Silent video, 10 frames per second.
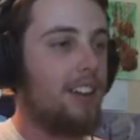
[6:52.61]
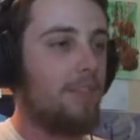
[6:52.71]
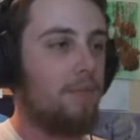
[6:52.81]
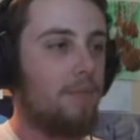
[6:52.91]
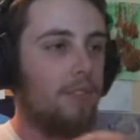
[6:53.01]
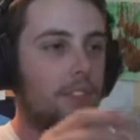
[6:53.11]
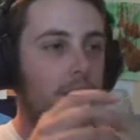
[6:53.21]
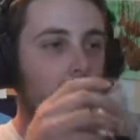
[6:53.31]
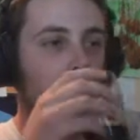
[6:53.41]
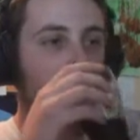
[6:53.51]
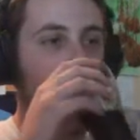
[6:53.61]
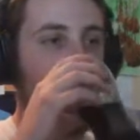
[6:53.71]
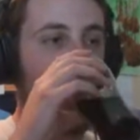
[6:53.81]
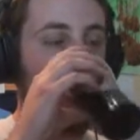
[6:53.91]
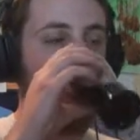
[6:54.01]
What?
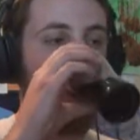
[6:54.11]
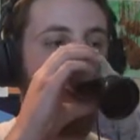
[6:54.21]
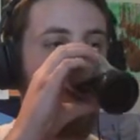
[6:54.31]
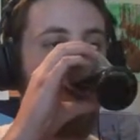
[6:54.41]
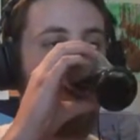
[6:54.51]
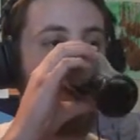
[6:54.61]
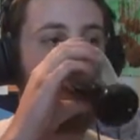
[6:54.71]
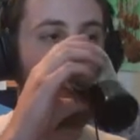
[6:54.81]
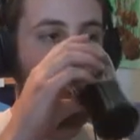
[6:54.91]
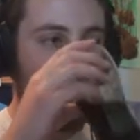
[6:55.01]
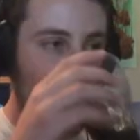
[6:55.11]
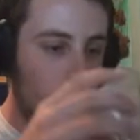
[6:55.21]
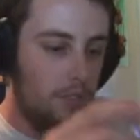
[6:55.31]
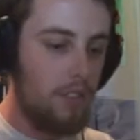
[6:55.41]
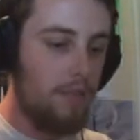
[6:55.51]
Somebody just got annihilated.